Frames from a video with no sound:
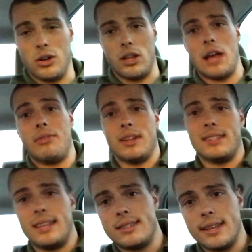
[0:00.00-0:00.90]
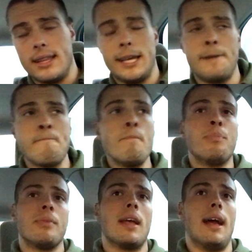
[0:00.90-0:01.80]
life consistently,
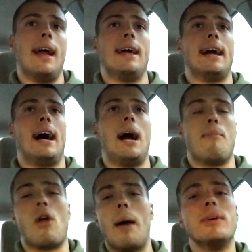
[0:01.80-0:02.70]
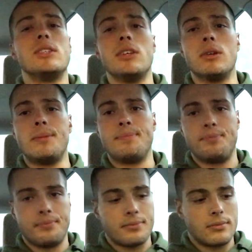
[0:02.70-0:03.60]
and I promise you,
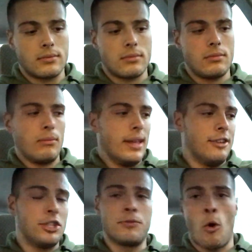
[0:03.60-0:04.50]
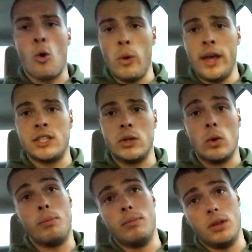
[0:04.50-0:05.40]
in just 4 weeks,
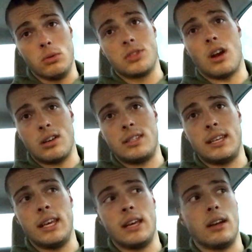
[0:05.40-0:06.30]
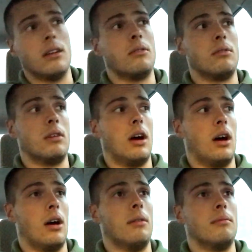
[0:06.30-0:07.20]
you will start seeing
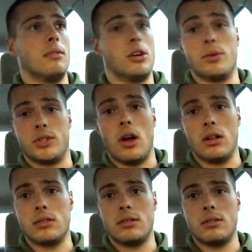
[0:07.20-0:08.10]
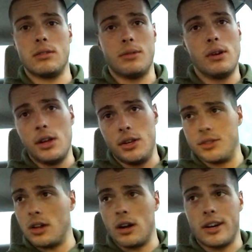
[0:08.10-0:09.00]
good results.
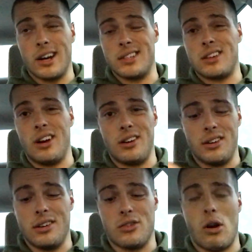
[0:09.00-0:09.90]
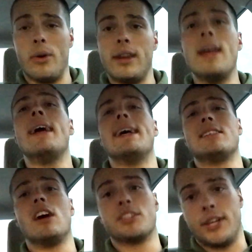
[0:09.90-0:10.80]
You're gonna start growing as
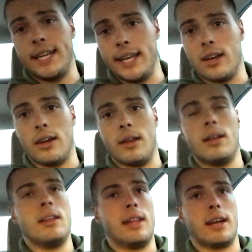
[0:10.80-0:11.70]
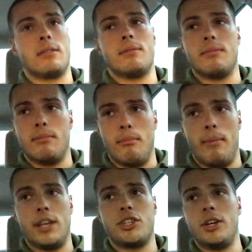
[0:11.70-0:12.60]
long as you're eating good. Like,
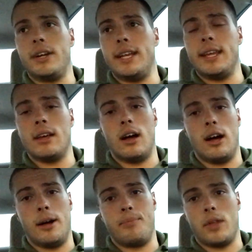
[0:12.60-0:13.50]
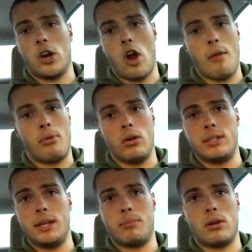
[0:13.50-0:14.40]
make sure you're eating a gram
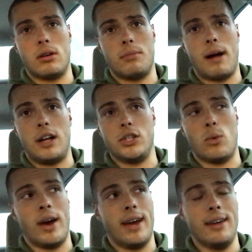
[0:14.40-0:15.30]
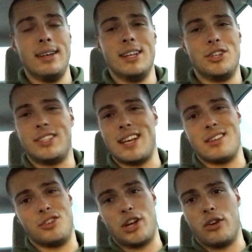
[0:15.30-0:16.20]
protein per pound you weigh, just as
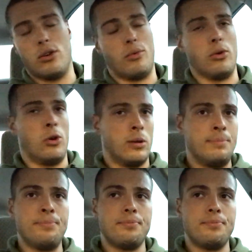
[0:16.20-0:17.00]
a general rule,